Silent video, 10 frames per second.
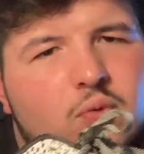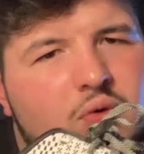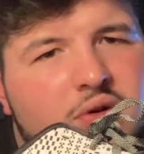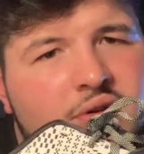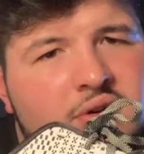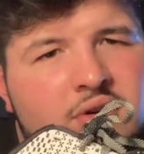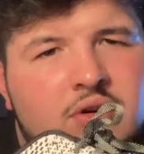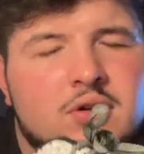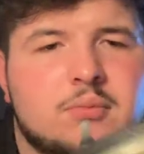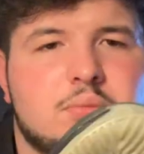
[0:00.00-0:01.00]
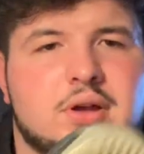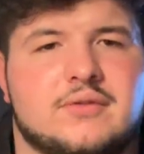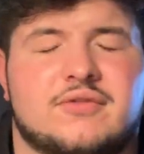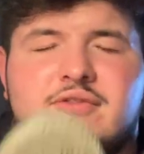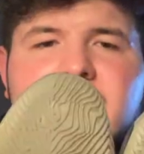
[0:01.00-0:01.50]
worn
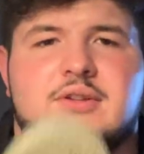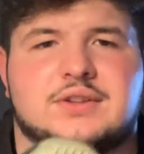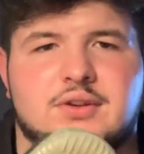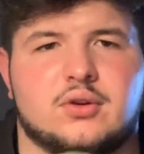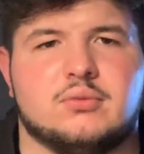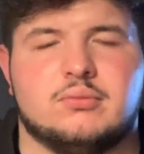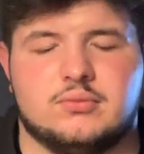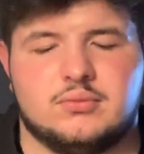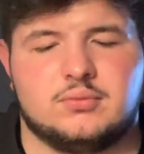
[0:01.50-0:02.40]
but very dope.